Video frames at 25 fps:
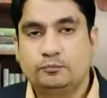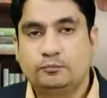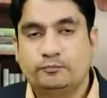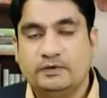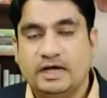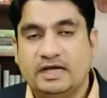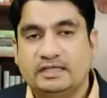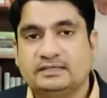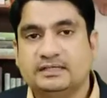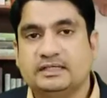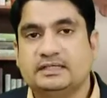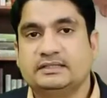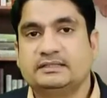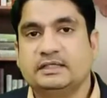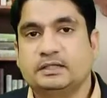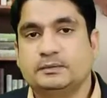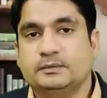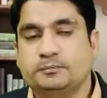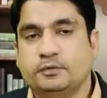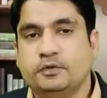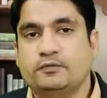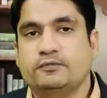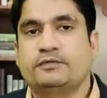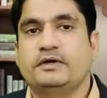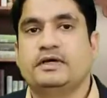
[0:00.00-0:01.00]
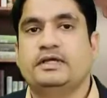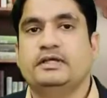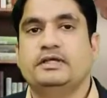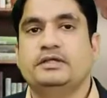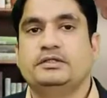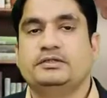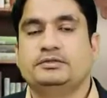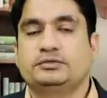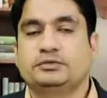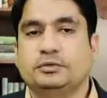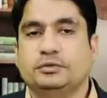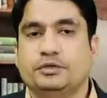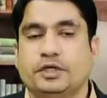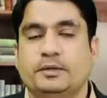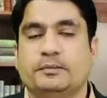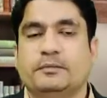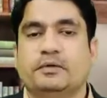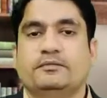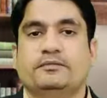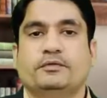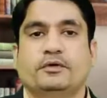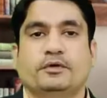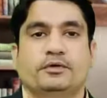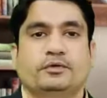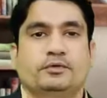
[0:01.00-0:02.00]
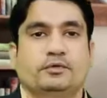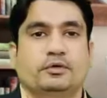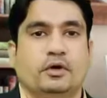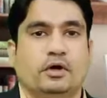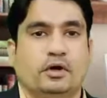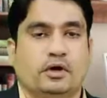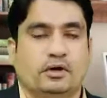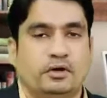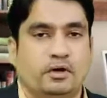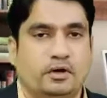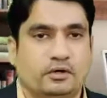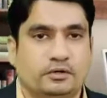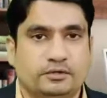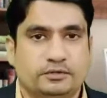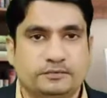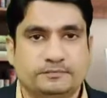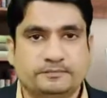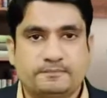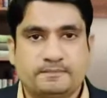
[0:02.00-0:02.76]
whether that profile is suitable for you or not.